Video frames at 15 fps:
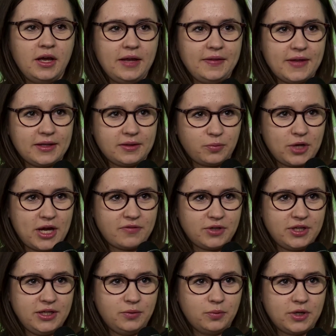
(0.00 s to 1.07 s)
that we have a
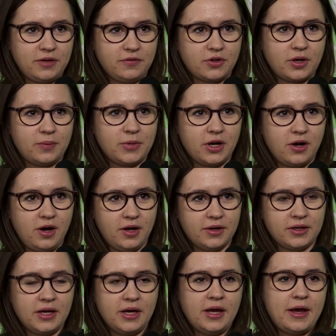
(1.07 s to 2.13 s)
heat wave coming
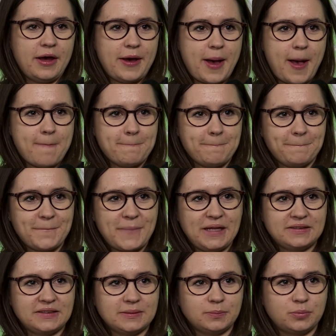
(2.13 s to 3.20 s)
on.
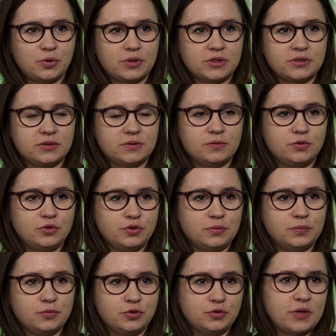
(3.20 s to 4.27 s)
It's important
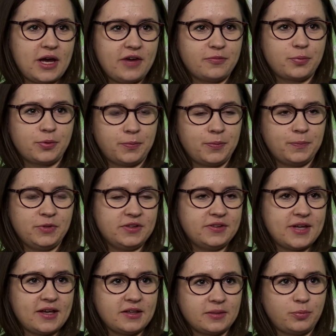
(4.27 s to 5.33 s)
to have
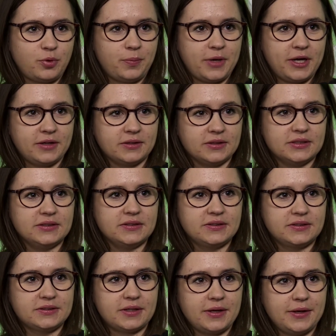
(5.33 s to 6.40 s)
disaster
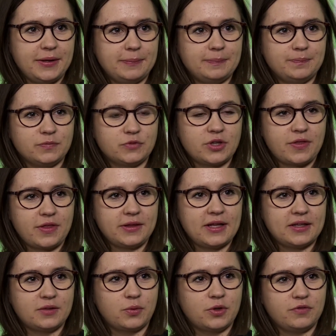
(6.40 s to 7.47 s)
preparedness. So I think
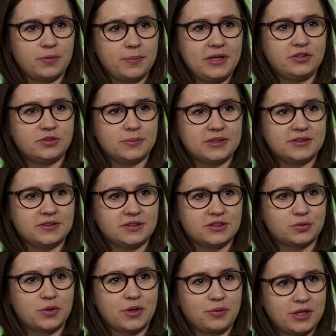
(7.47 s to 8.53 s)
that's one of the major
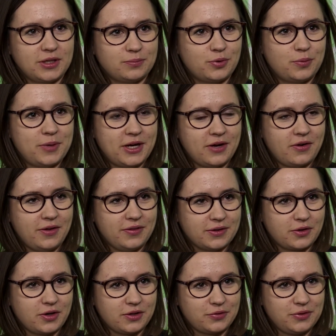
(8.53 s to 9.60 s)
messages, where we can prepare on the
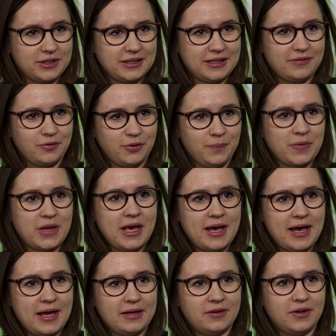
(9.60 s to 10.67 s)
concrete level
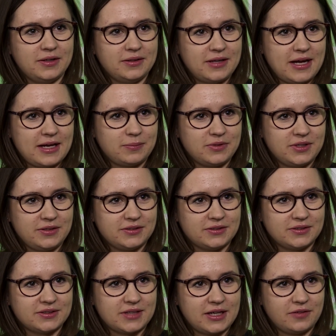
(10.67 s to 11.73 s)
and on the
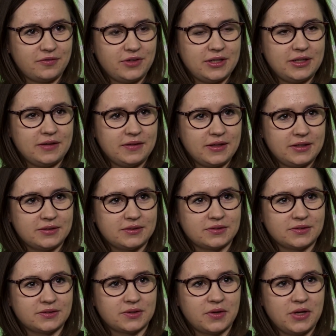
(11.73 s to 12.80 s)
adaptation side of it. And then it's
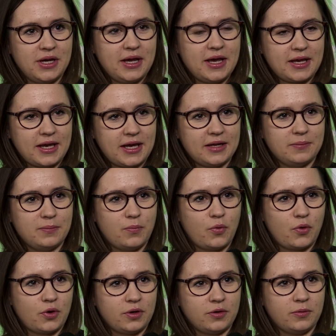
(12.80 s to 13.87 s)
also, again,
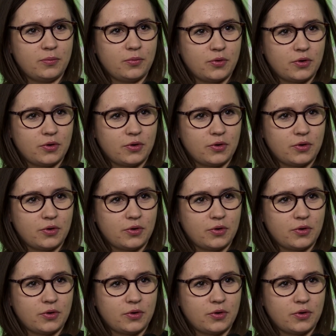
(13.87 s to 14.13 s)
more